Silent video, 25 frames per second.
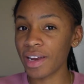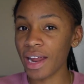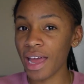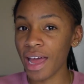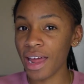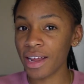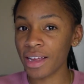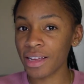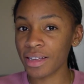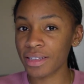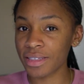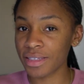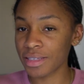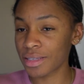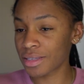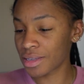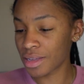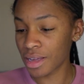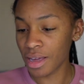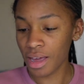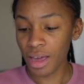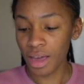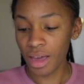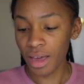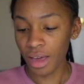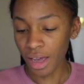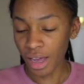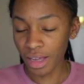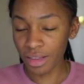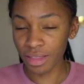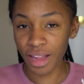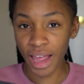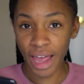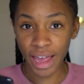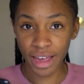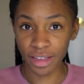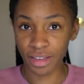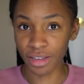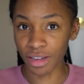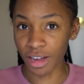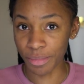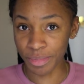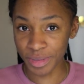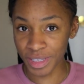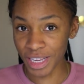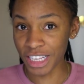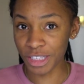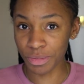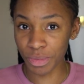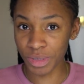fanatics, and like
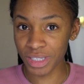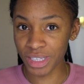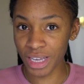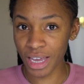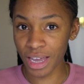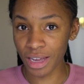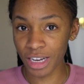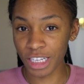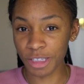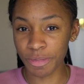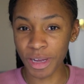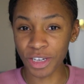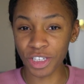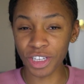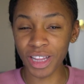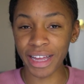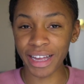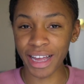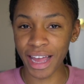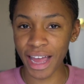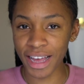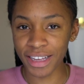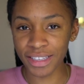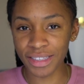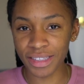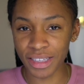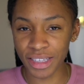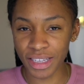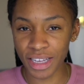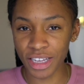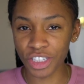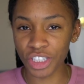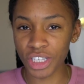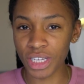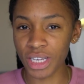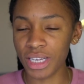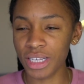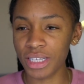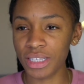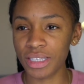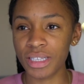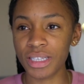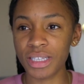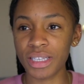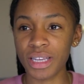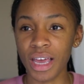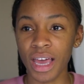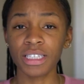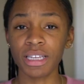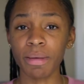obsessed with skin, especially like
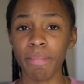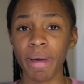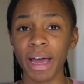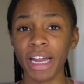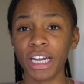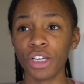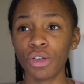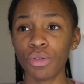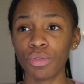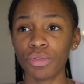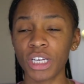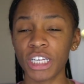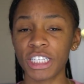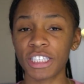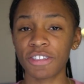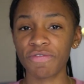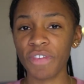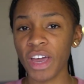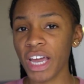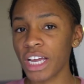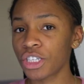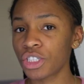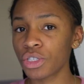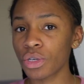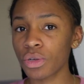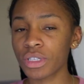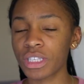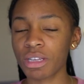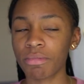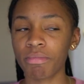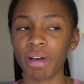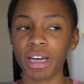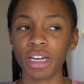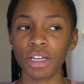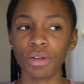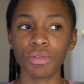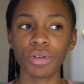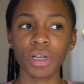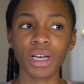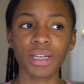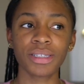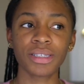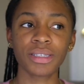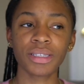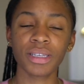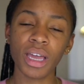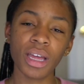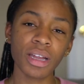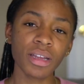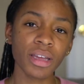estheticians, somebody who does facial, somebody who
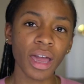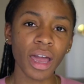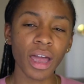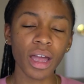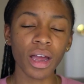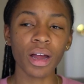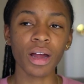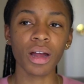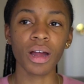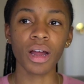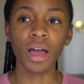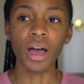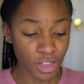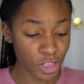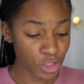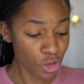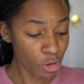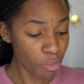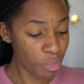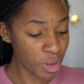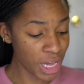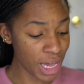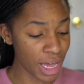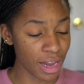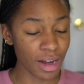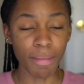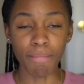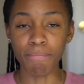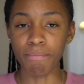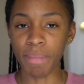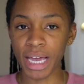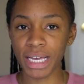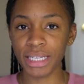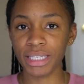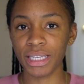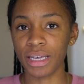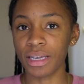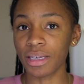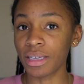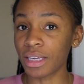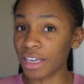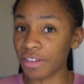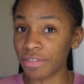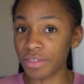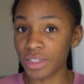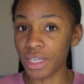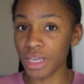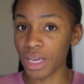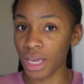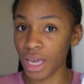does skincare, this will be an amazing
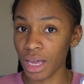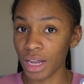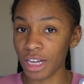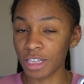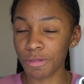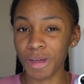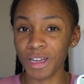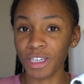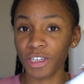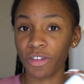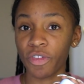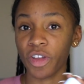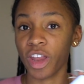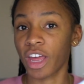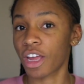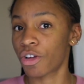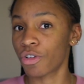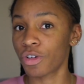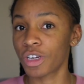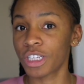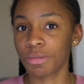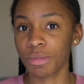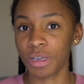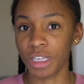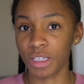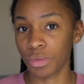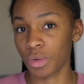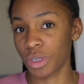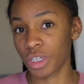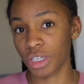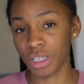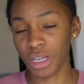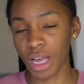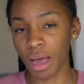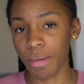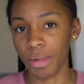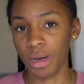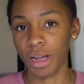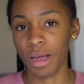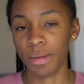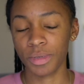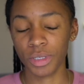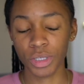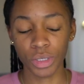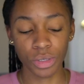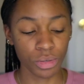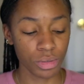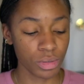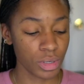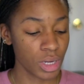gift to get, especially for like Christmas, which is coming up
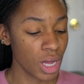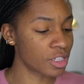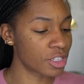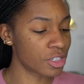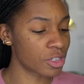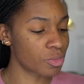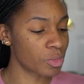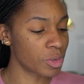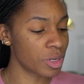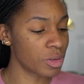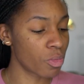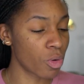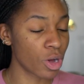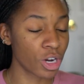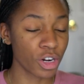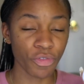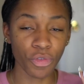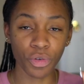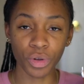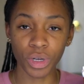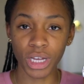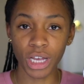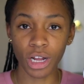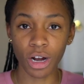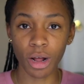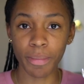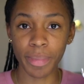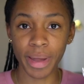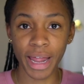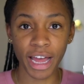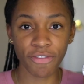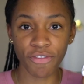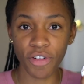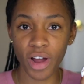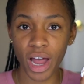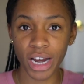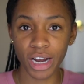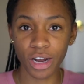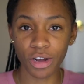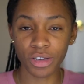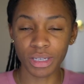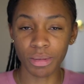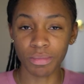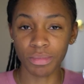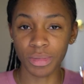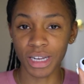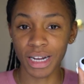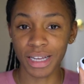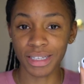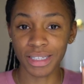soon. This would be wonderful to get on Black Friday or
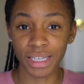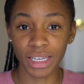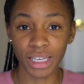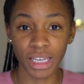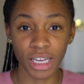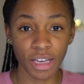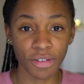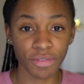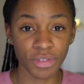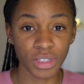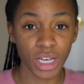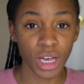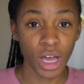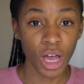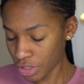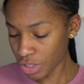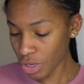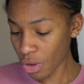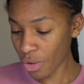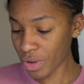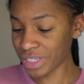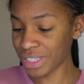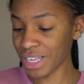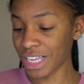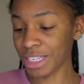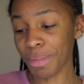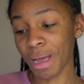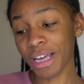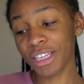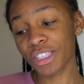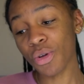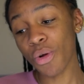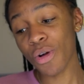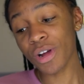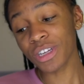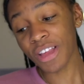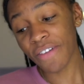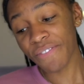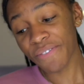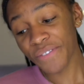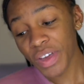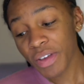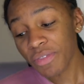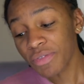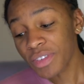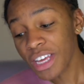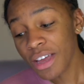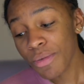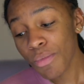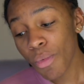something as a gift. So it says my score is a
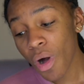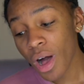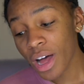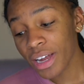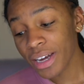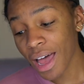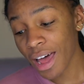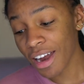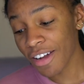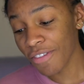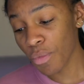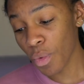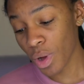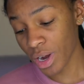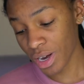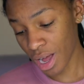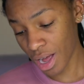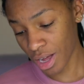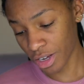fifty-one out of one